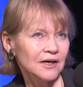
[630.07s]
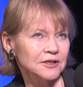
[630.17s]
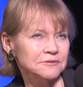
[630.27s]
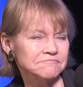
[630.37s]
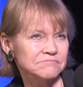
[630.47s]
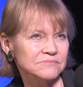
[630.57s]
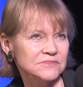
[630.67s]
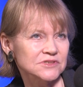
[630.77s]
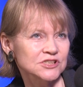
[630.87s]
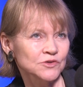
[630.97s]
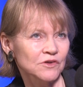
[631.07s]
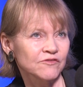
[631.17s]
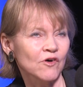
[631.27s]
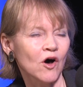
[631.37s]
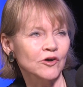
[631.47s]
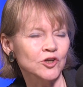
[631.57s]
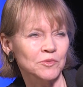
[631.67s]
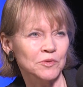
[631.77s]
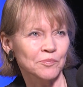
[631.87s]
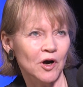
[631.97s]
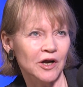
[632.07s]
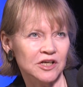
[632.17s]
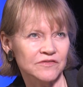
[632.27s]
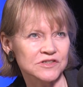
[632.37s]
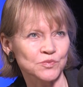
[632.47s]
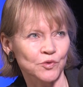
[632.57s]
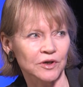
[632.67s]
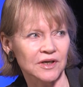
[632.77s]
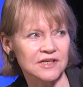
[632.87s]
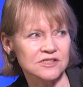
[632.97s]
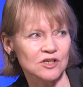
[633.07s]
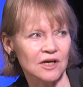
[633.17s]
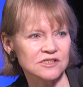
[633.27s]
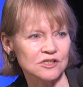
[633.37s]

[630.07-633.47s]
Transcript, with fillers: um you know the volume and body of his work is not